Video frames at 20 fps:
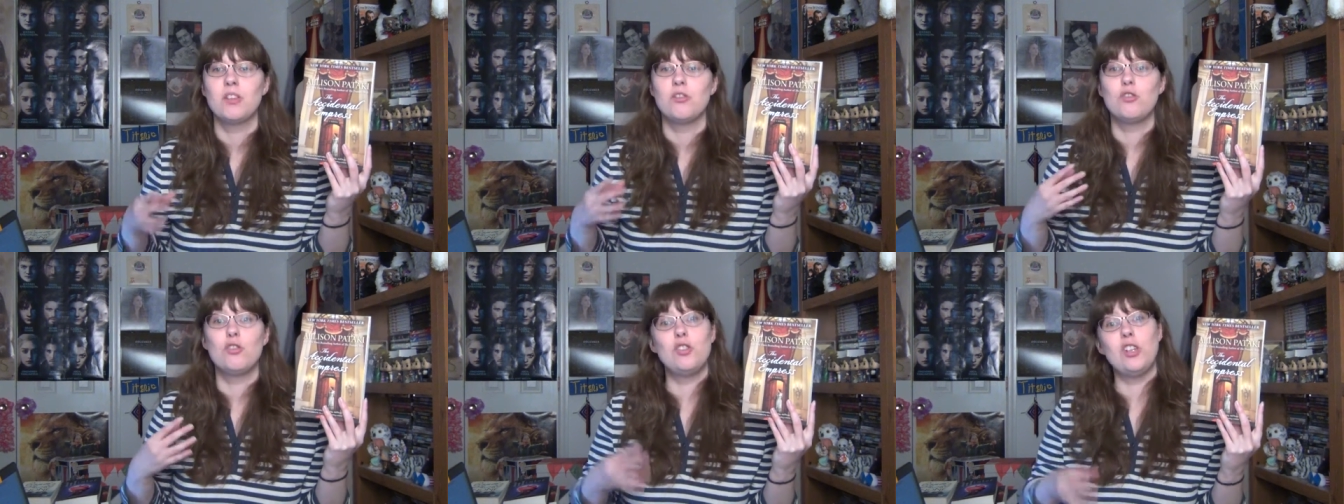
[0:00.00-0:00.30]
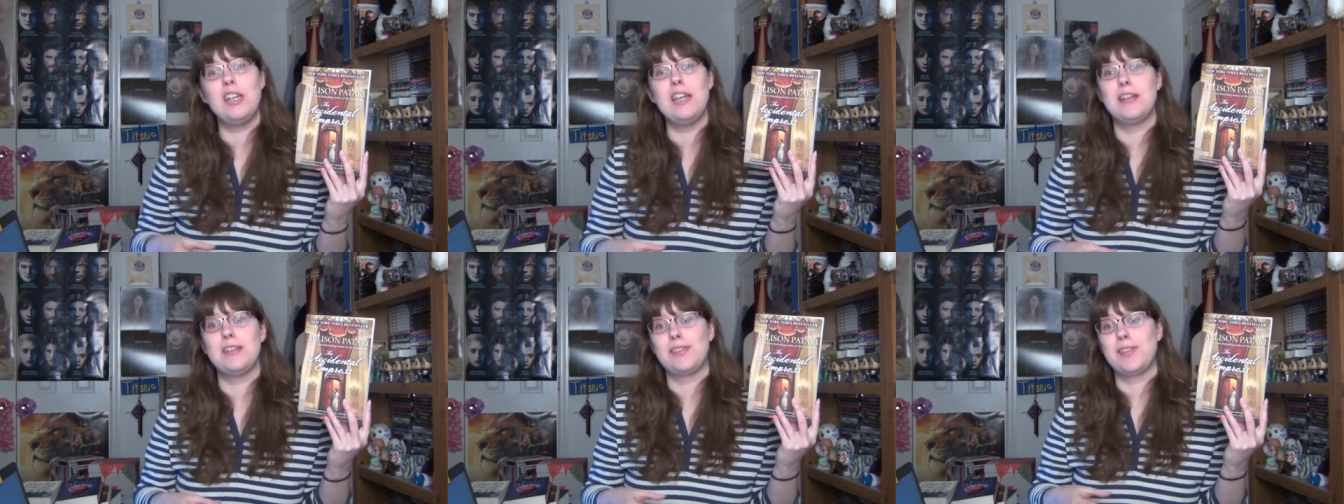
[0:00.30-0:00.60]

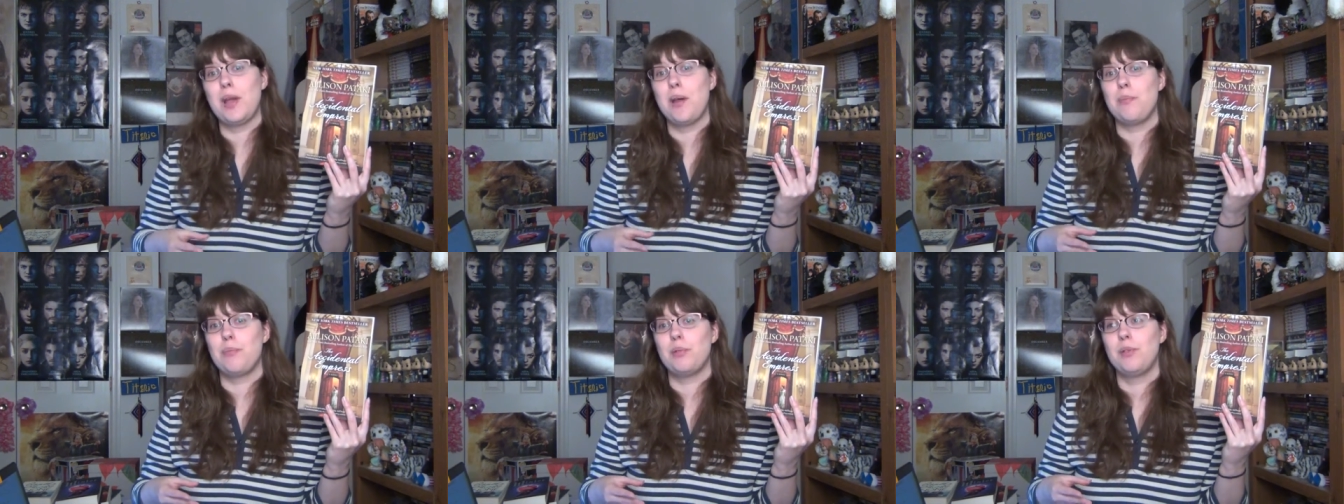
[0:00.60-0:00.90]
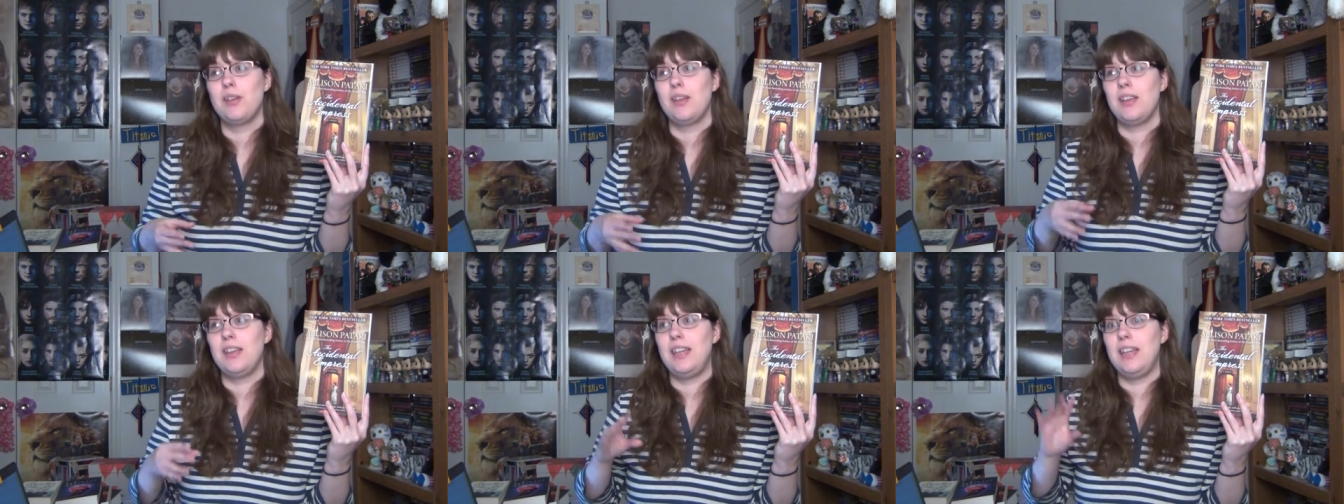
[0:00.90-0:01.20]
she ends up
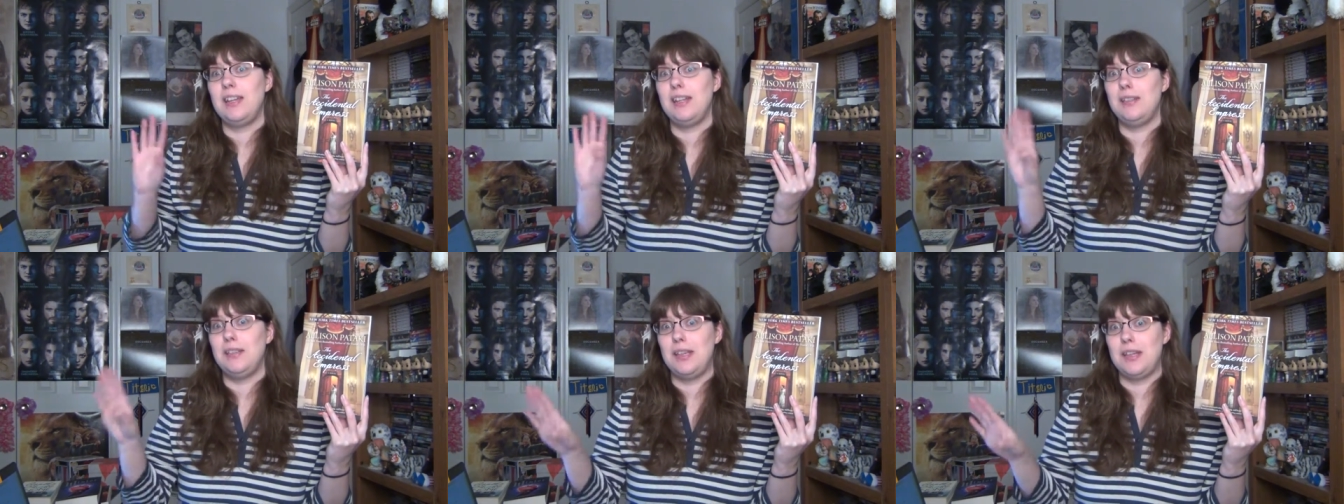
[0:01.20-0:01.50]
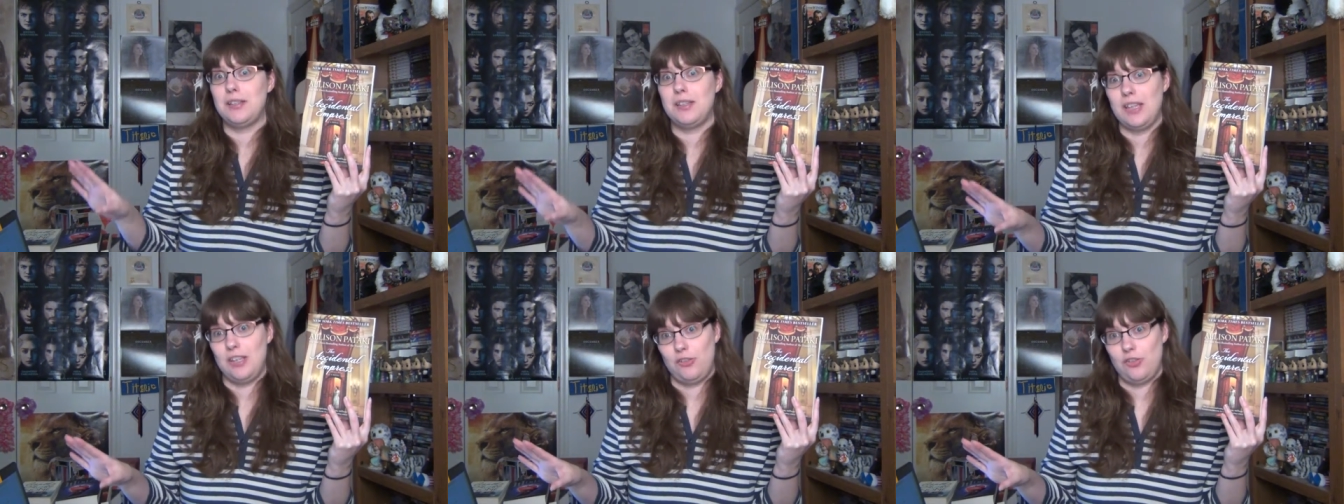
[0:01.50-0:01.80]
getting
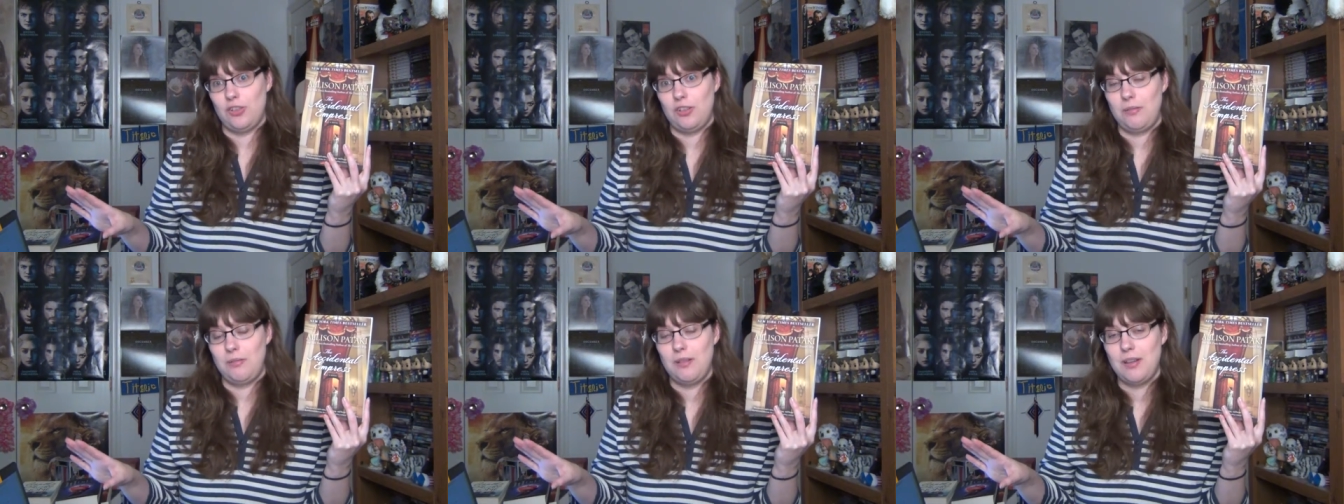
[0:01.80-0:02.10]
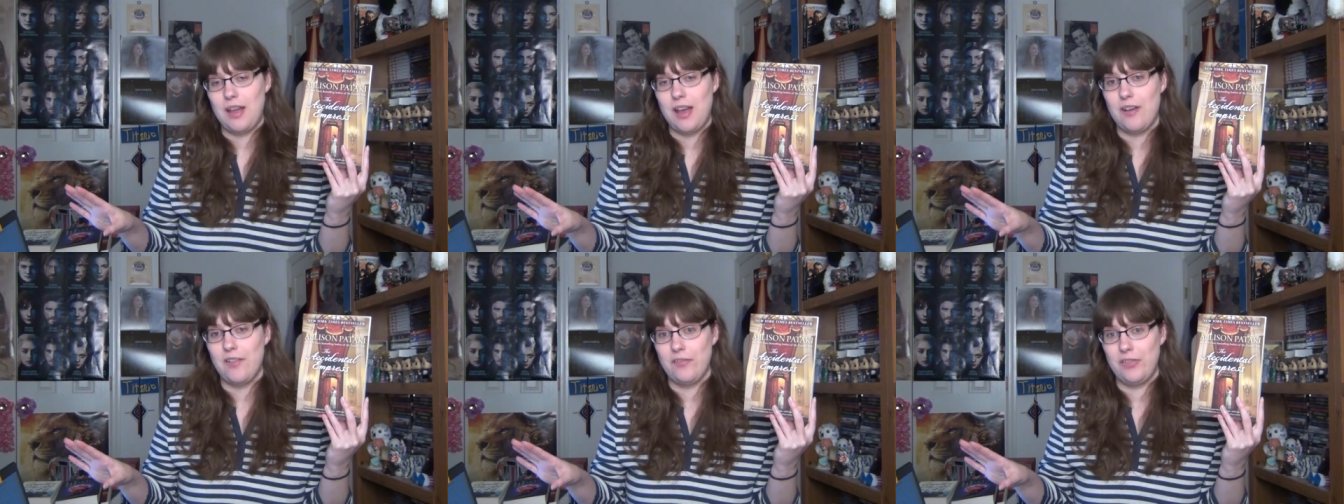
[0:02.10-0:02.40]
the attention
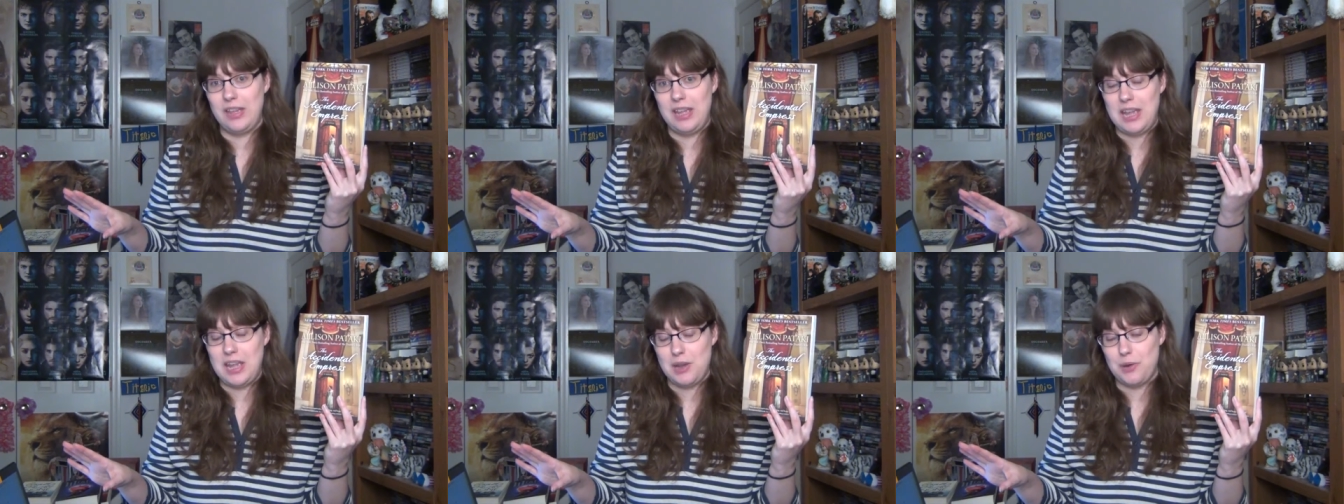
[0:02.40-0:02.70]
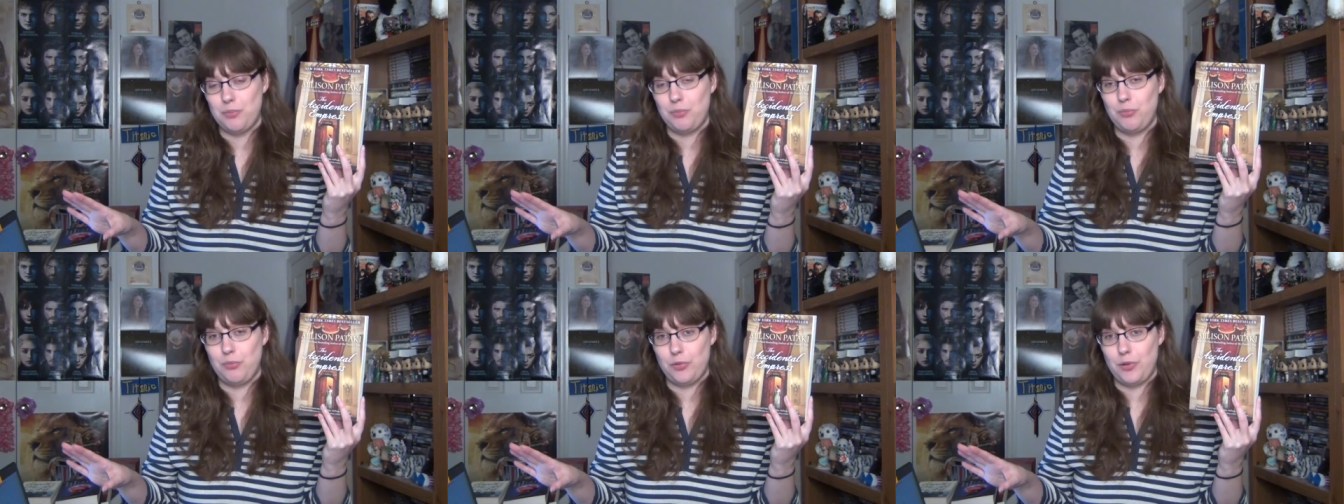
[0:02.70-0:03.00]
of the
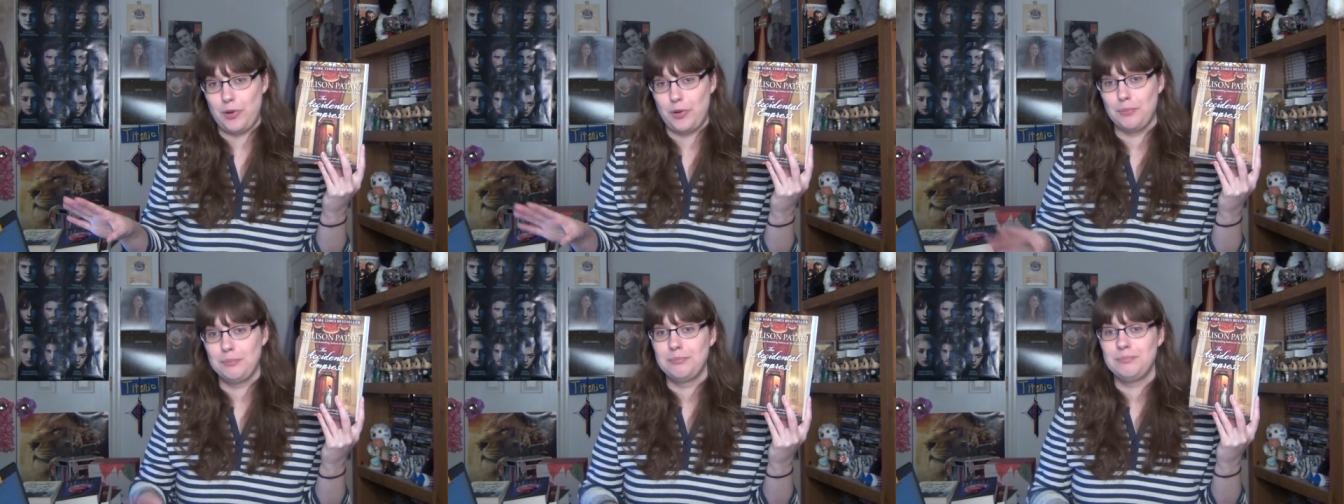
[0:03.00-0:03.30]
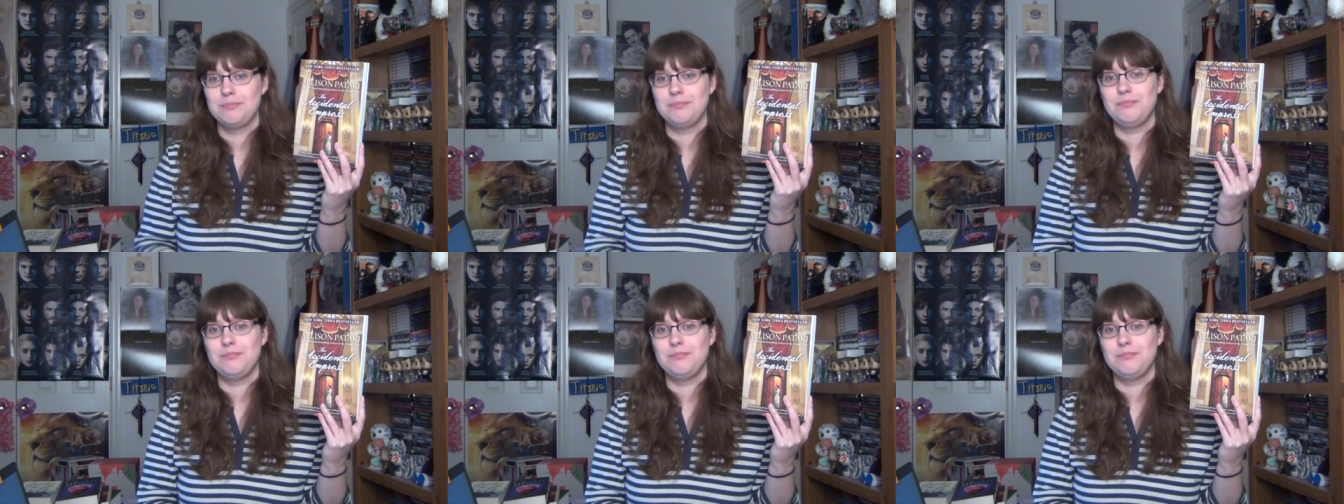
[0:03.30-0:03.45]
emperor.